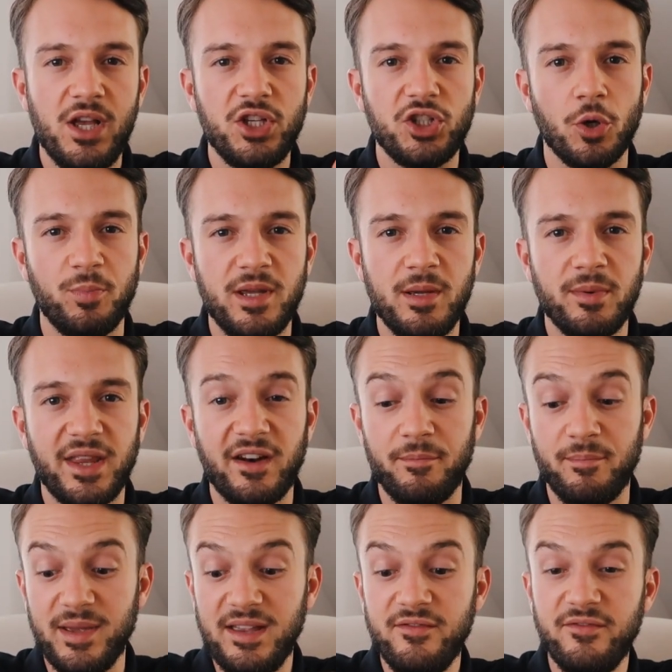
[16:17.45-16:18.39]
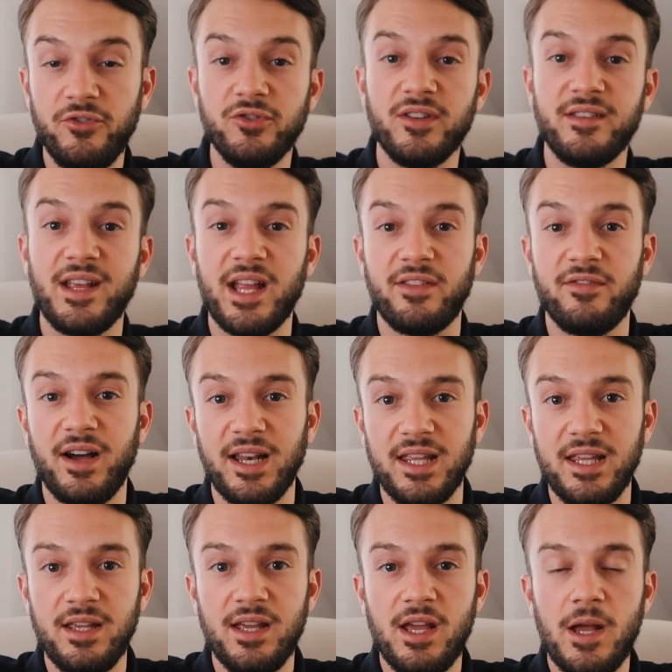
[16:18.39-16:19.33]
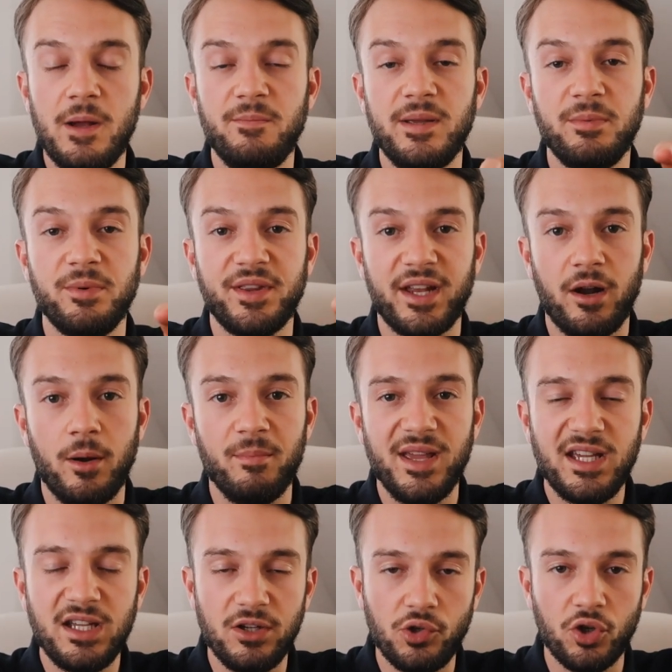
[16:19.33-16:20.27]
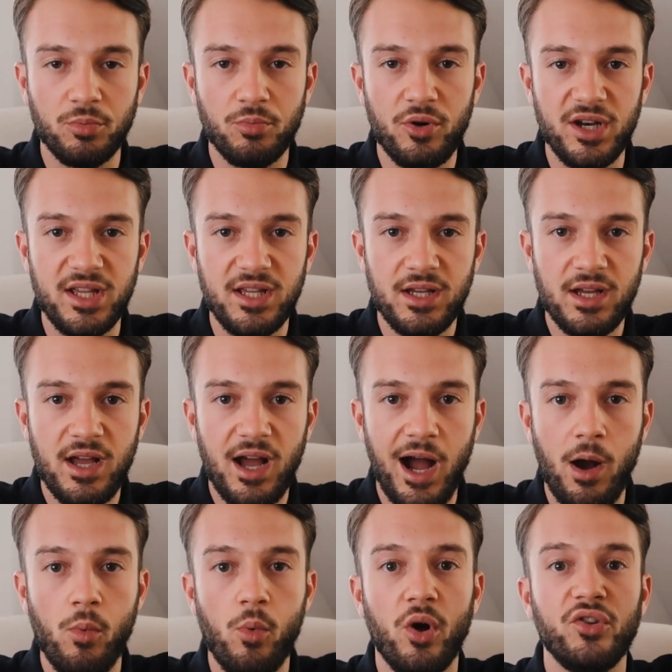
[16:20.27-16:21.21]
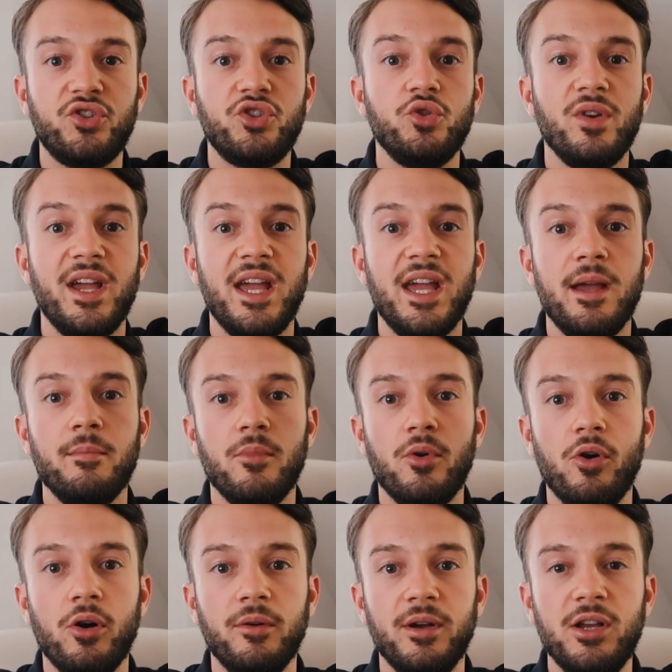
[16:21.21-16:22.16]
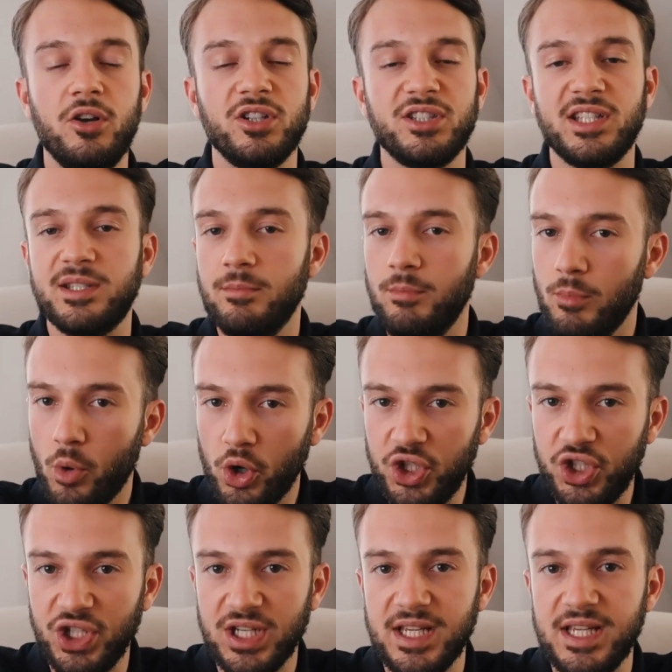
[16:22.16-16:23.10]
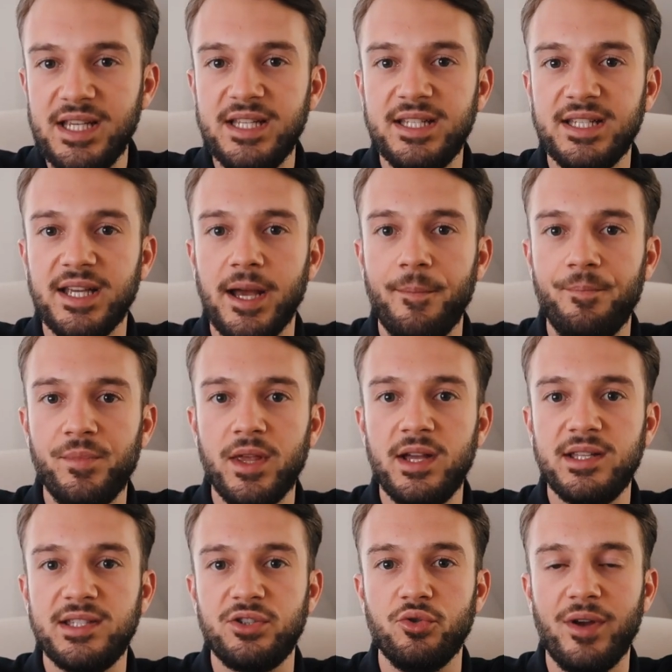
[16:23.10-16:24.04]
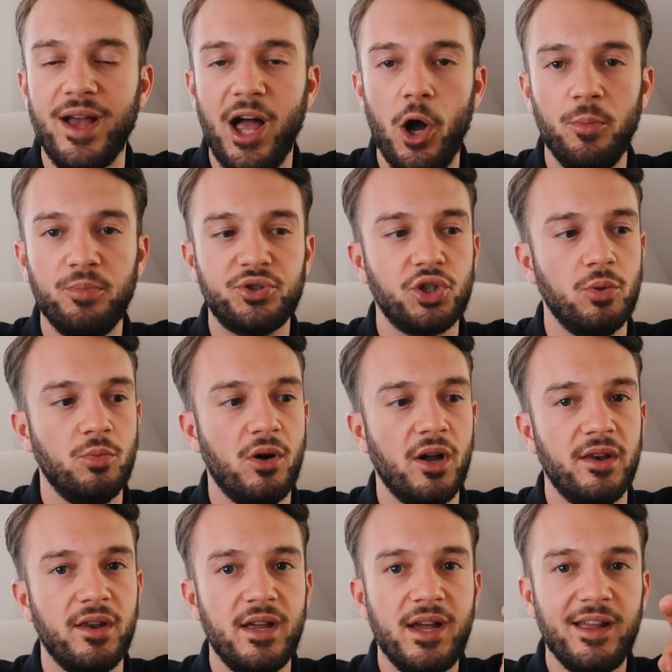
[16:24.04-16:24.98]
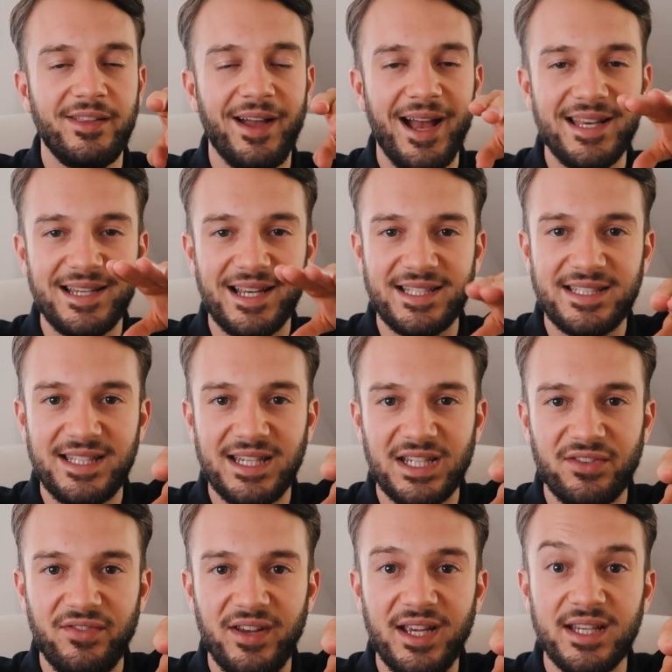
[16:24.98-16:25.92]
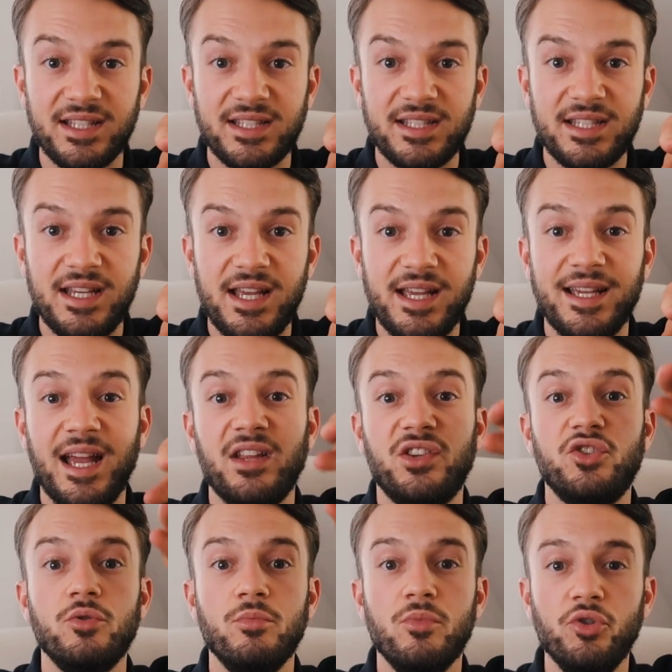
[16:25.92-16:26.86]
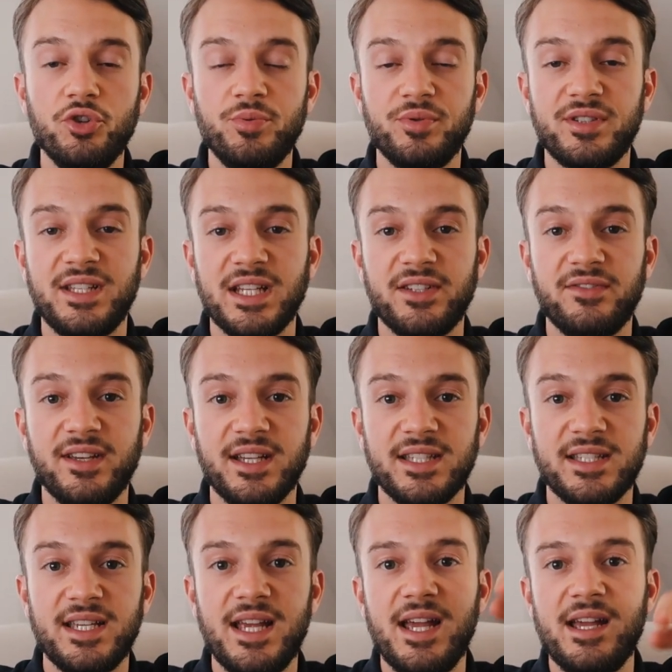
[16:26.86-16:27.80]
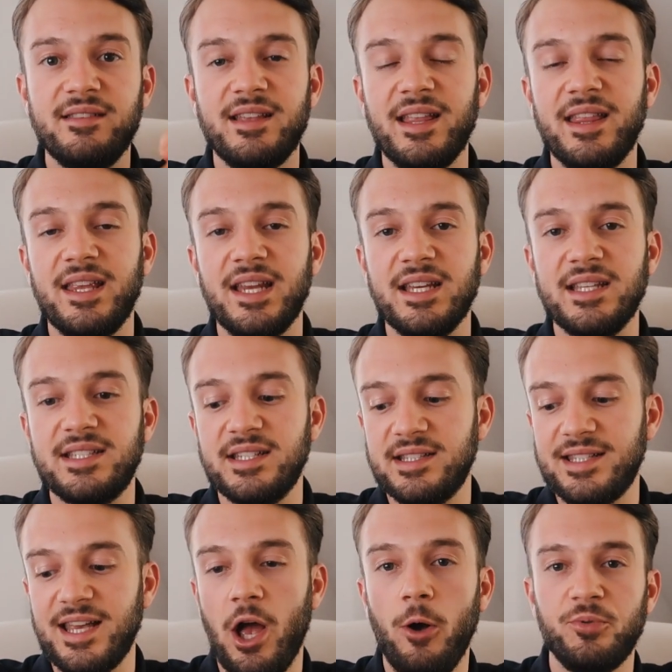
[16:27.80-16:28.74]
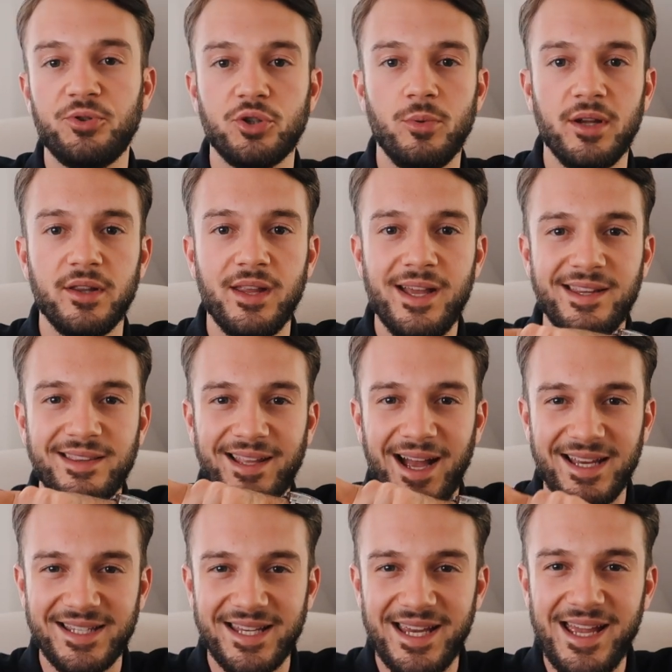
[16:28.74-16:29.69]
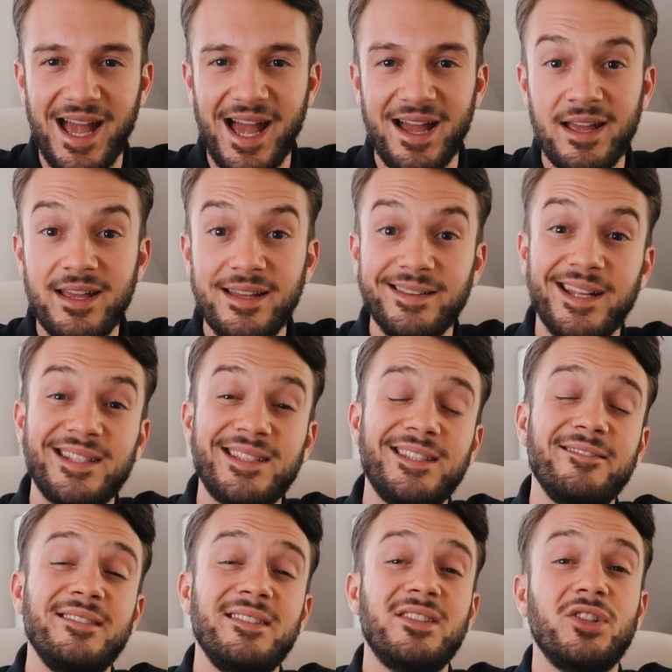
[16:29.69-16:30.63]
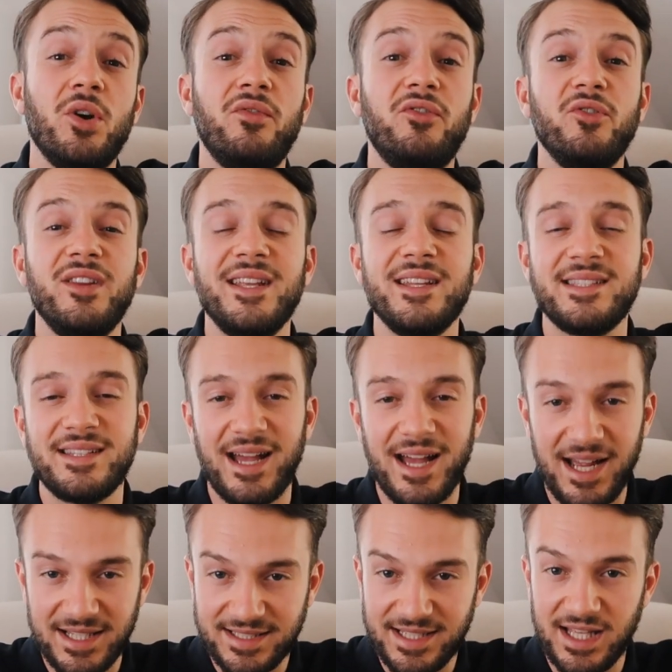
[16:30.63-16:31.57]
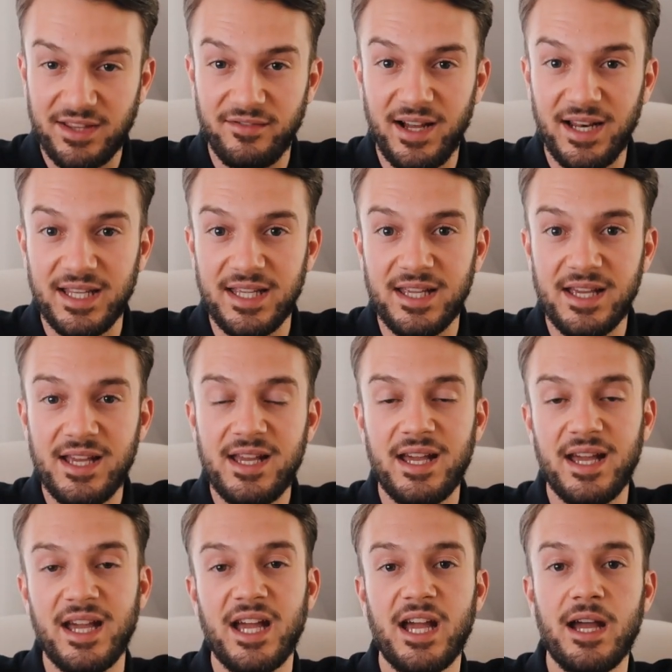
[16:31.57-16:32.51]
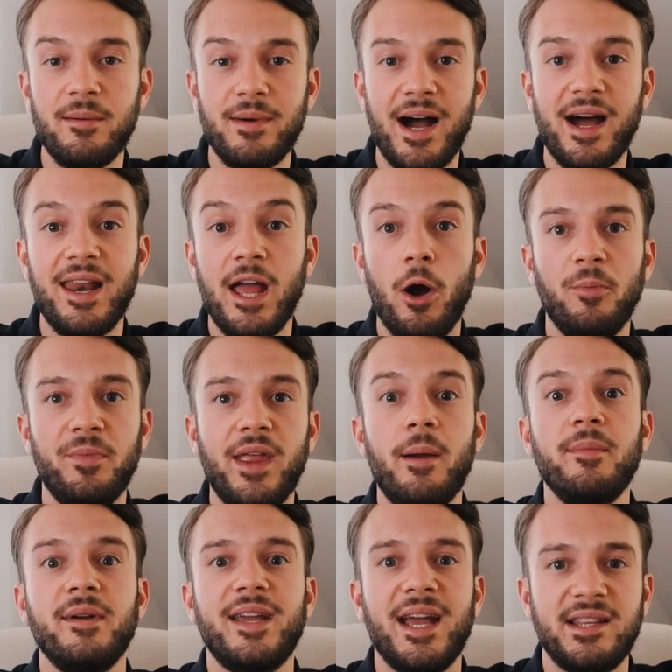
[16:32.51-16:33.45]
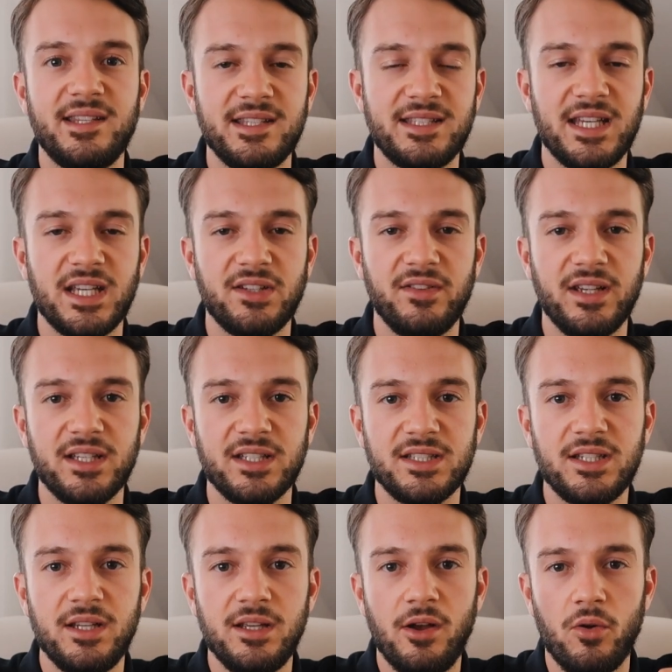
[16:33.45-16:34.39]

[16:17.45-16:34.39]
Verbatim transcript: So people that have been through the death valley, people that are making good money and want to earn more, because it's much easier to help someone that is at 6 figures get to multiple 6 figures than it is to help someone that is here that still needs to go through the entire death valley and help them get to 6 figures.